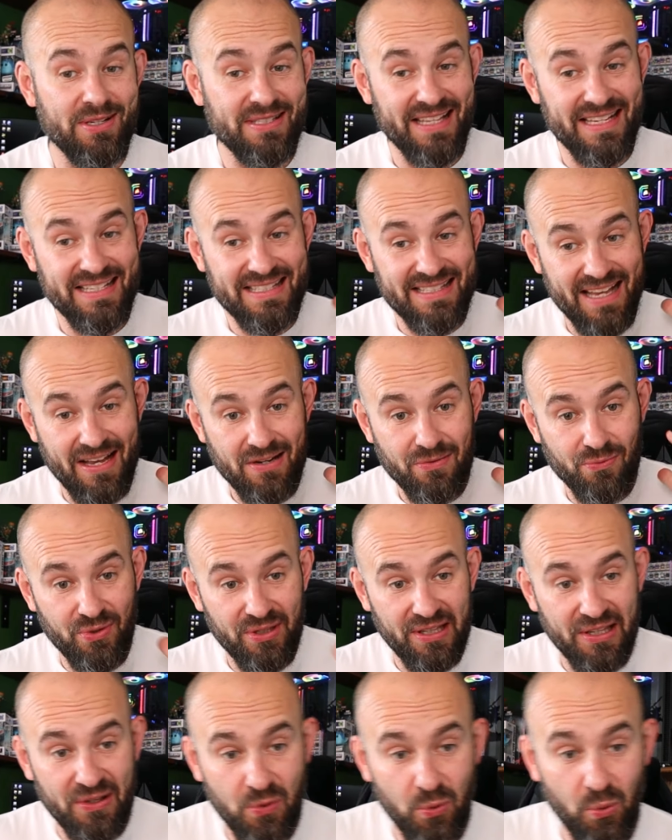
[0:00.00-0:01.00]
because they sound
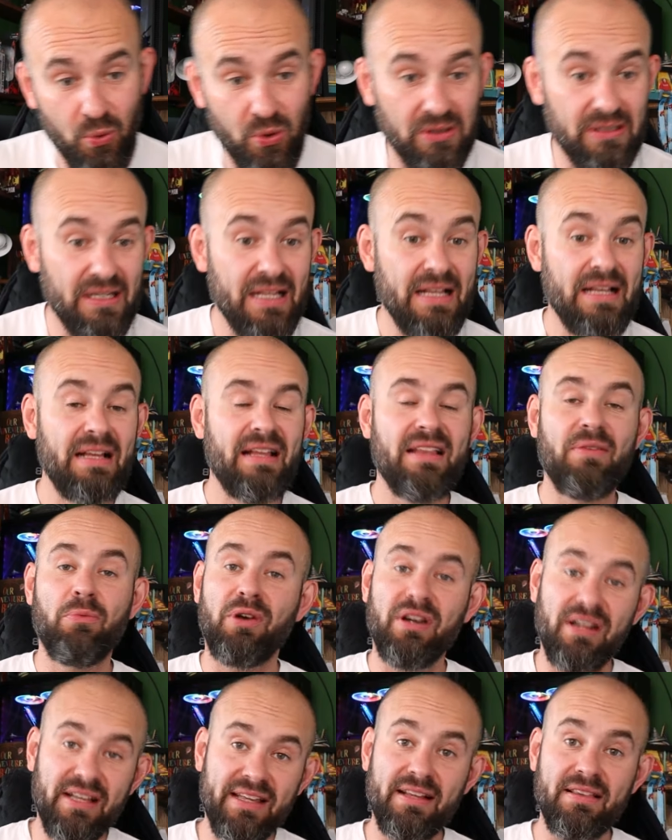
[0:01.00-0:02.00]
really cool. And
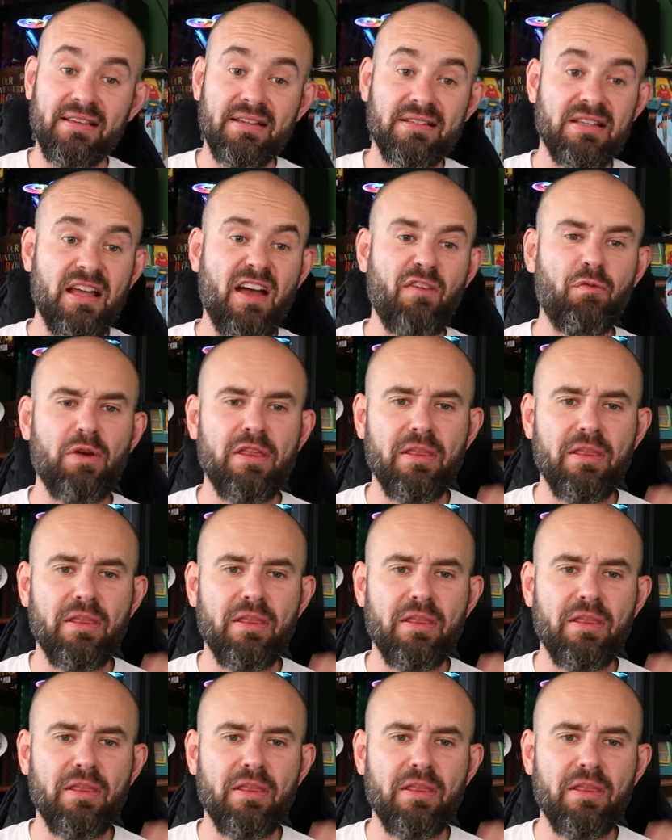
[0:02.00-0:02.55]
we're going to kick this off